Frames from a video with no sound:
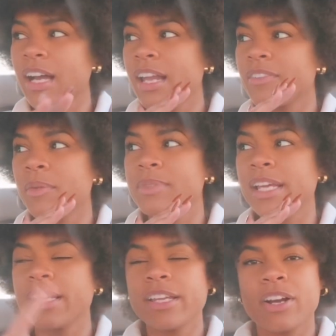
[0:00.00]
kind of
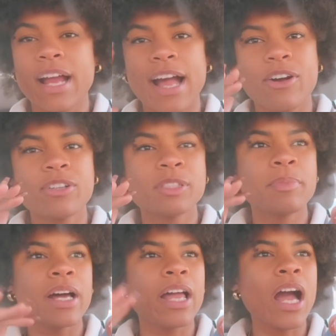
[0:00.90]
updated in our house,
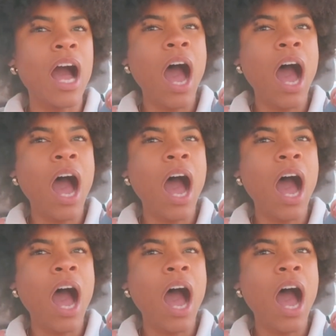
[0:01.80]
but